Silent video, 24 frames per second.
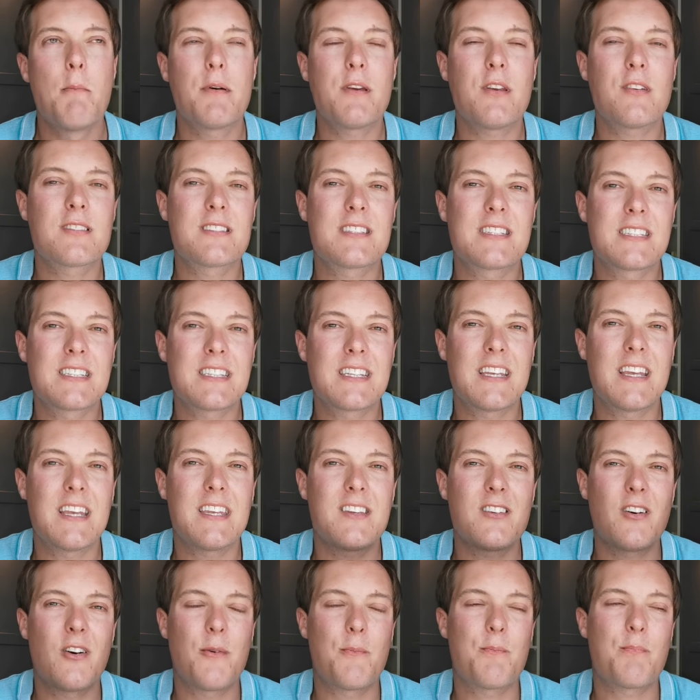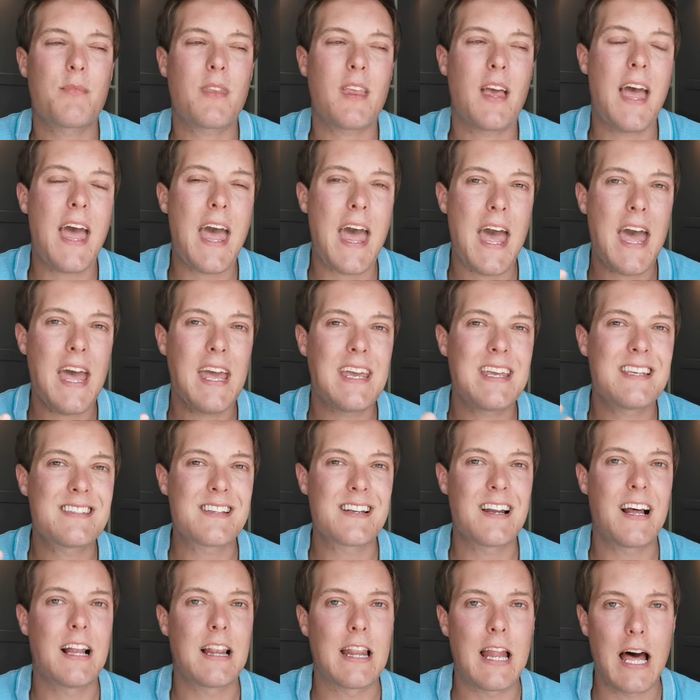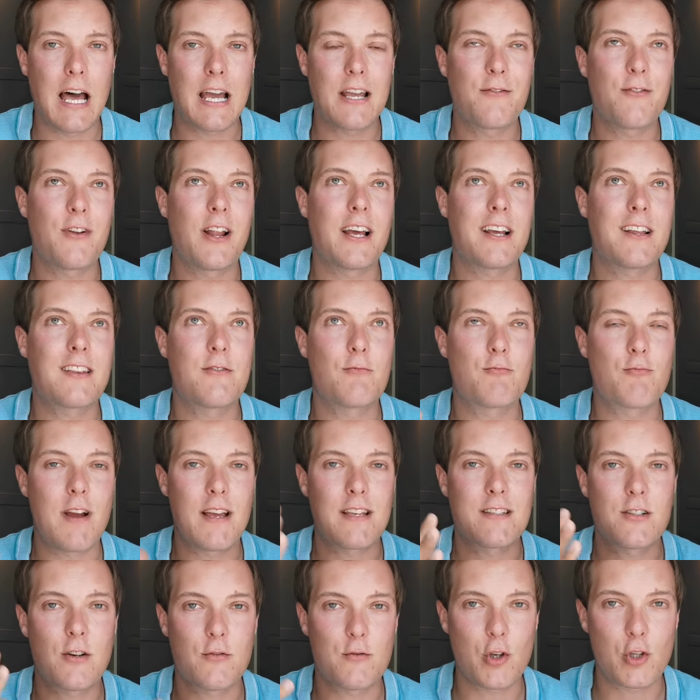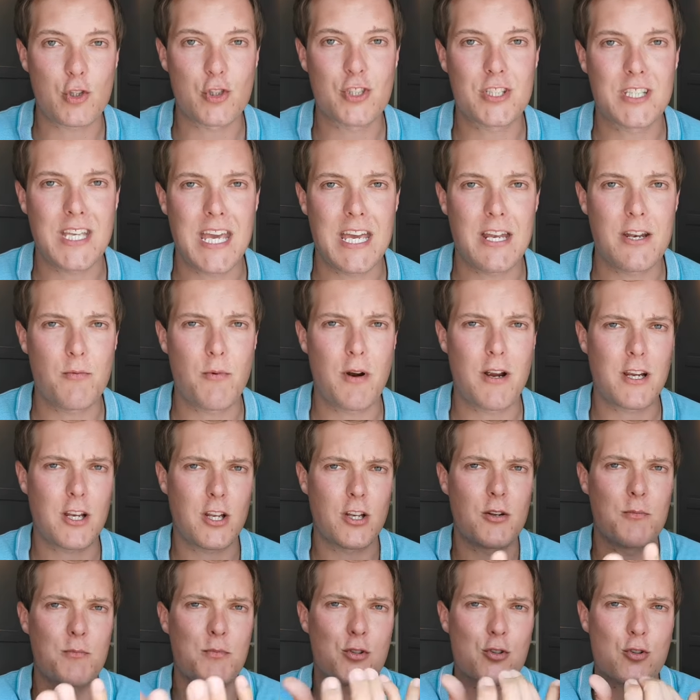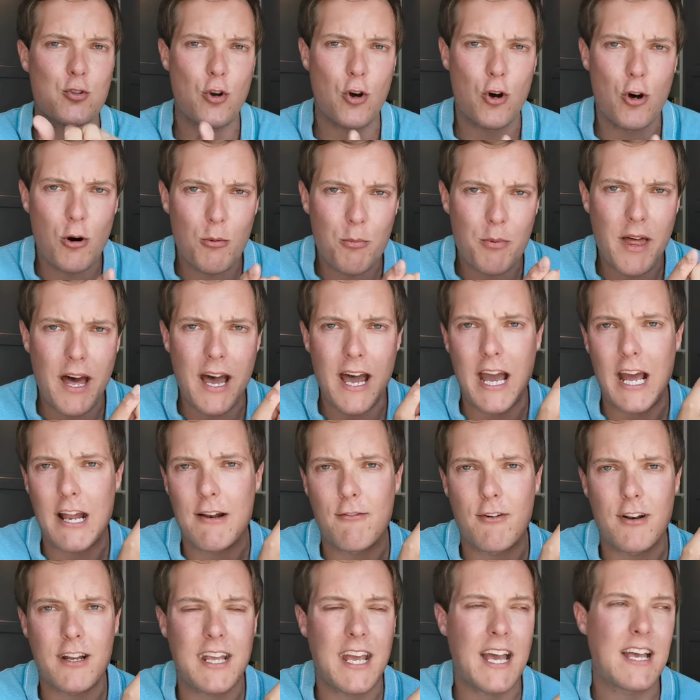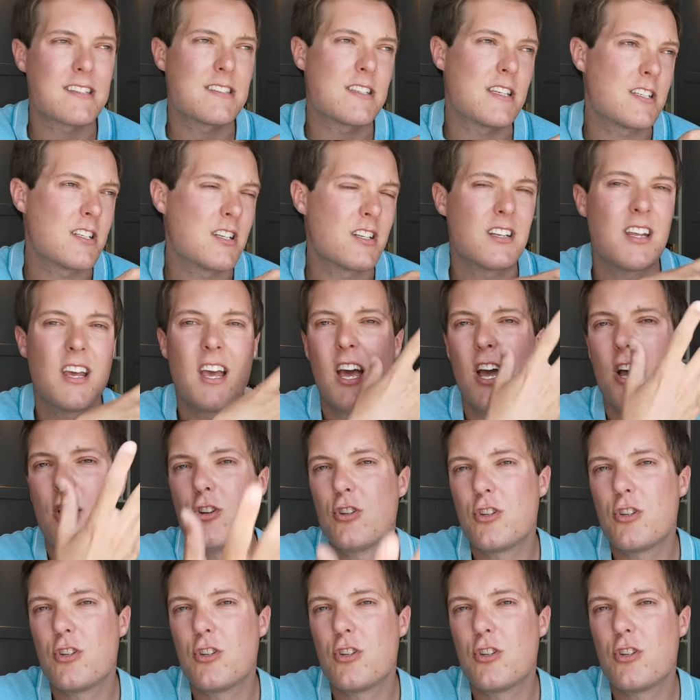But your hair isn't alive like the rest of your skin where it can absorb that hyaluronic acid and